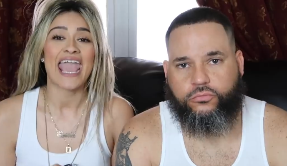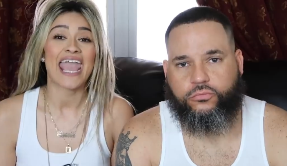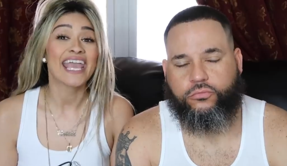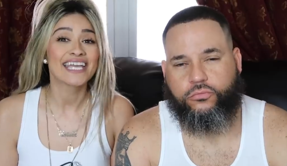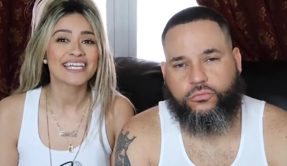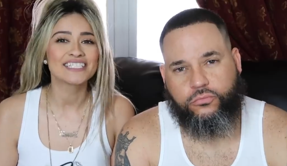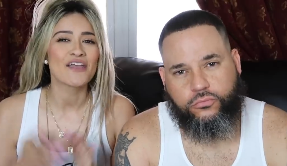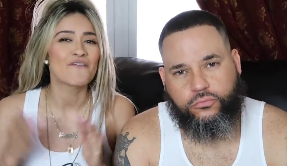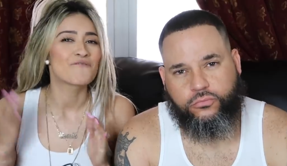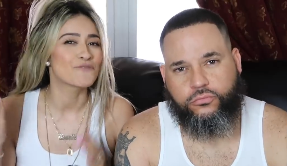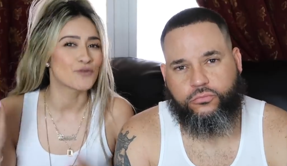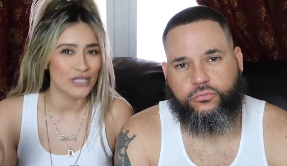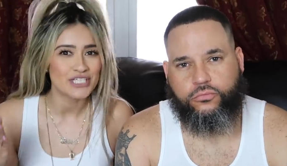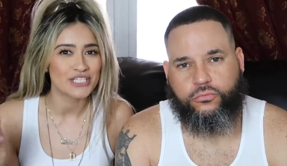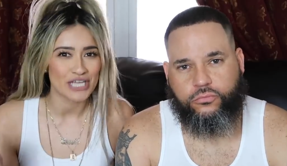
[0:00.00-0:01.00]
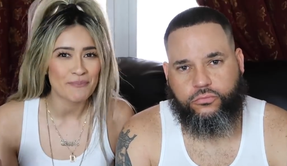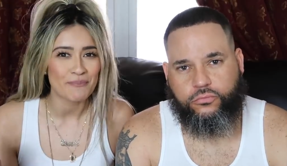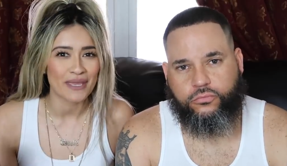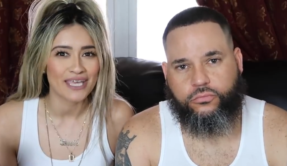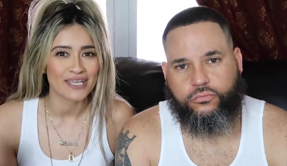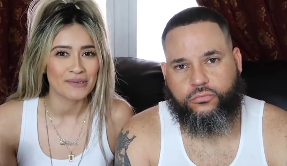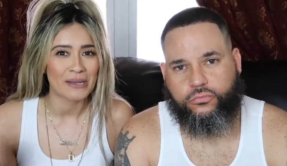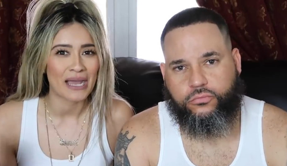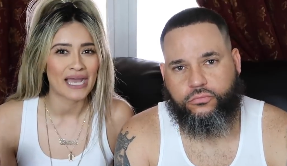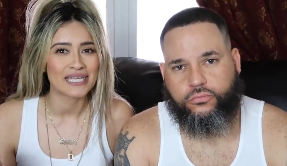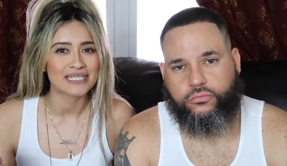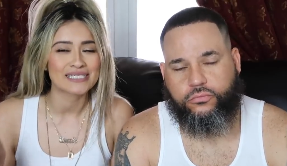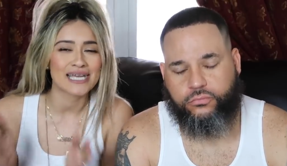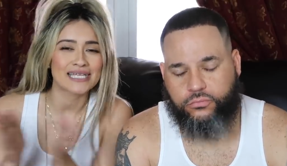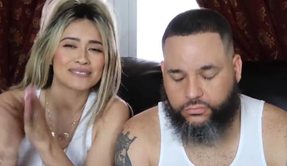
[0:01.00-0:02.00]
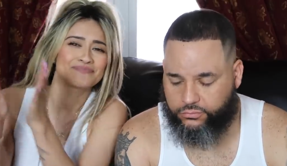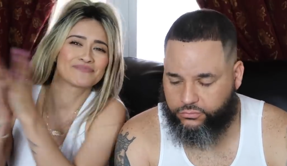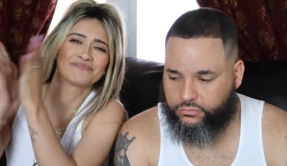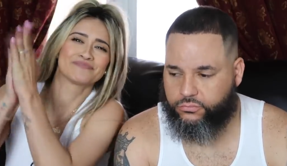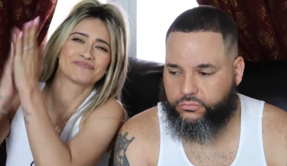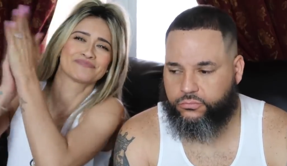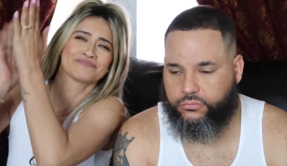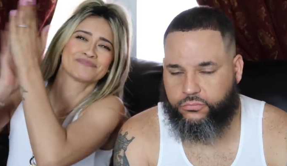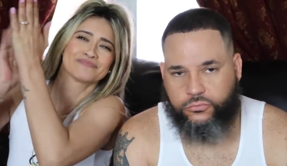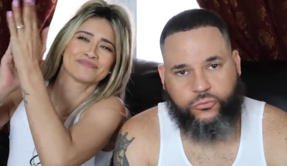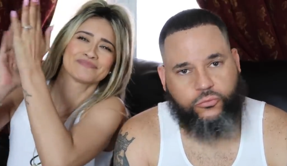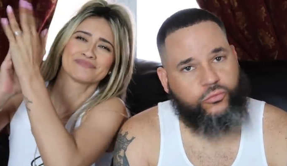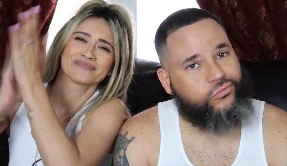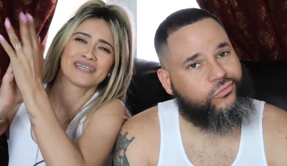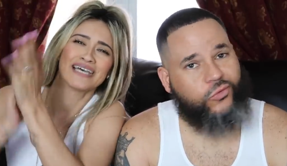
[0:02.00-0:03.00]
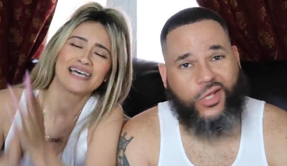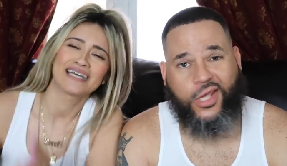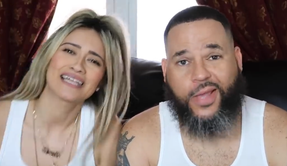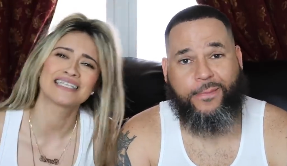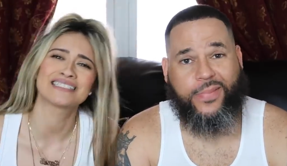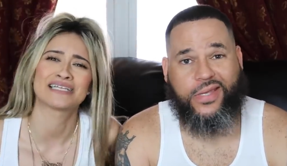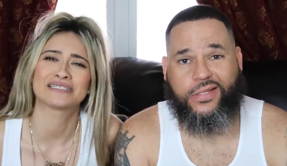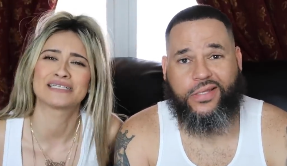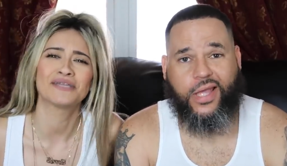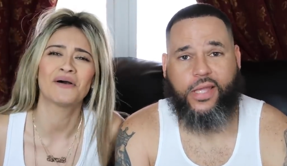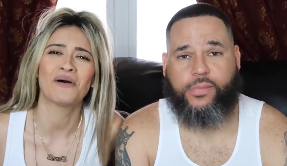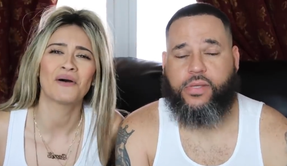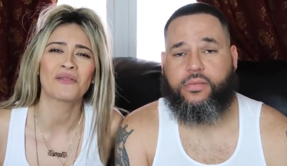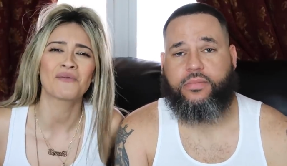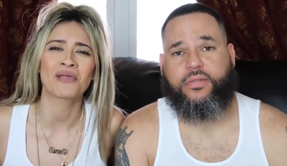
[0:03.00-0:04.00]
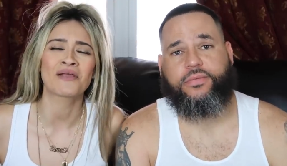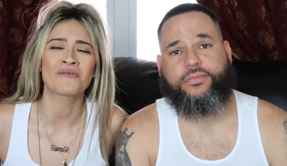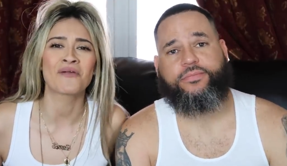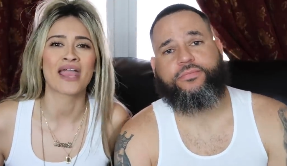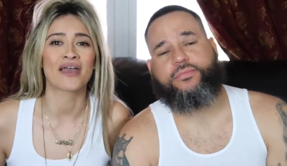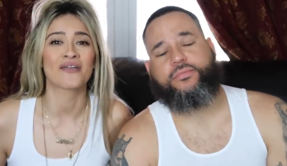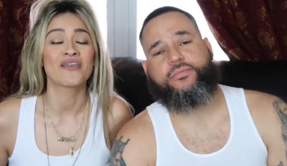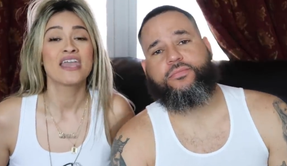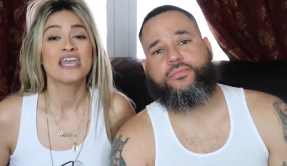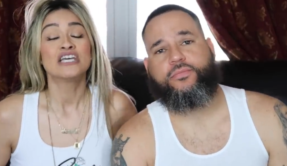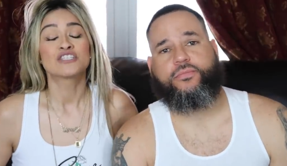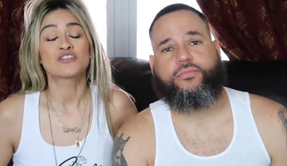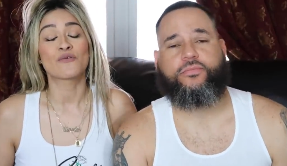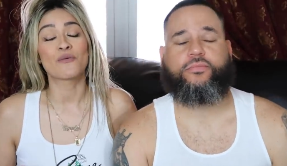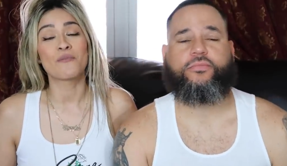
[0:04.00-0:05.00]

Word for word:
Speaker 1: and free shipping, you guys. That's, that's a deal all the way around. So